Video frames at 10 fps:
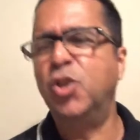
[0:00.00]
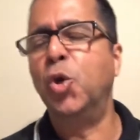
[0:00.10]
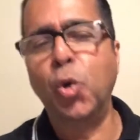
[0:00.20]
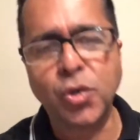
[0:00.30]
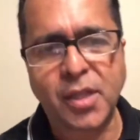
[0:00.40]
They're
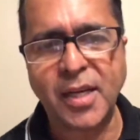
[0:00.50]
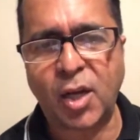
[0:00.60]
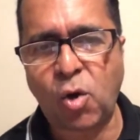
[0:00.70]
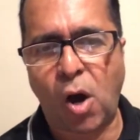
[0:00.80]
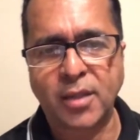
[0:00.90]
using
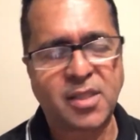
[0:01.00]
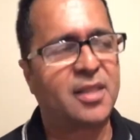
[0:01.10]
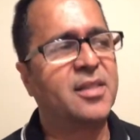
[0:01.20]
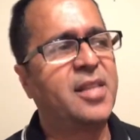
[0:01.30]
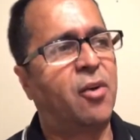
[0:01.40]
the courts
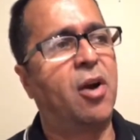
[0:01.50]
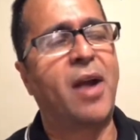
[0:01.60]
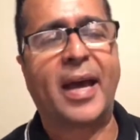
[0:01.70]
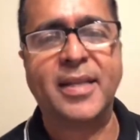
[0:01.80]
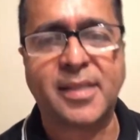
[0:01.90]
to
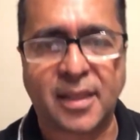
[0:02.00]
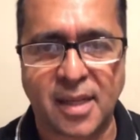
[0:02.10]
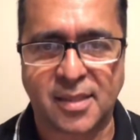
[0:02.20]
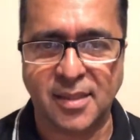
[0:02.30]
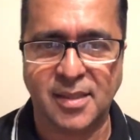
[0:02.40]
terrorize
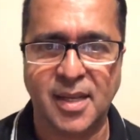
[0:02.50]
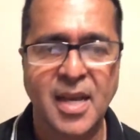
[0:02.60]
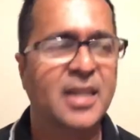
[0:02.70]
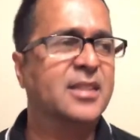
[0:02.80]
citizens.